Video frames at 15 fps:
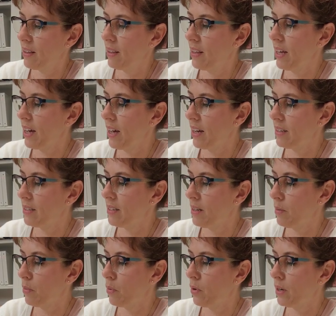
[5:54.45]
That's an
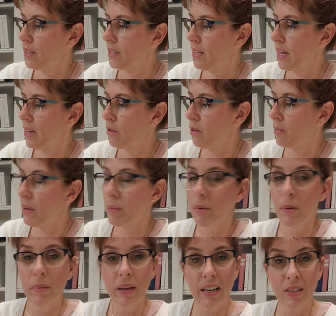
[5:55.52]
important day to
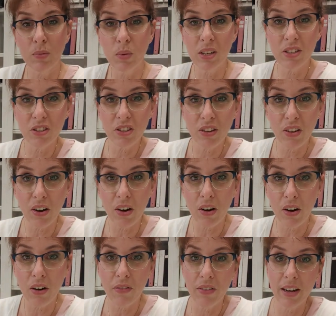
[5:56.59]
remember because we should
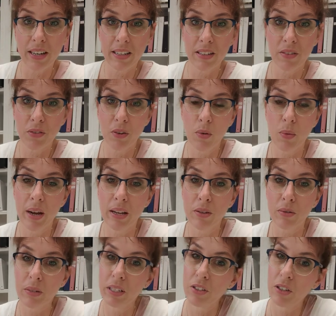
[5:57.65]
all find a different way
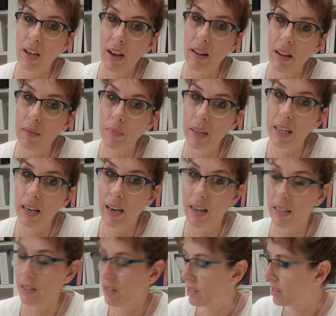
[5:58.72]
to reach out and be
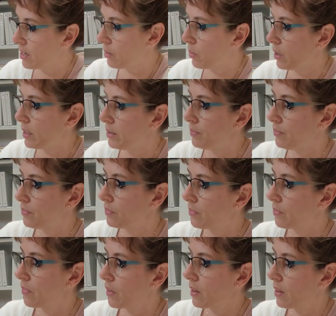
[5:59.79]
kind to someone.
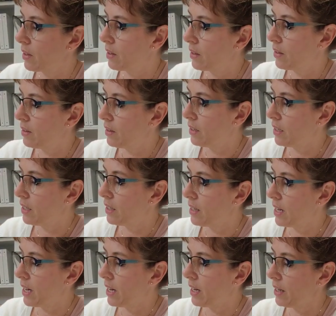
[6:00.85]
Look at
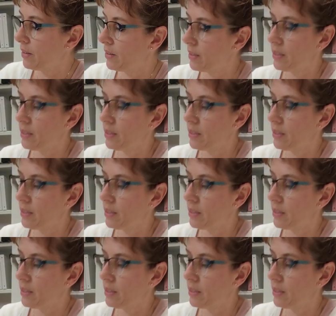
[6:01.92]
that.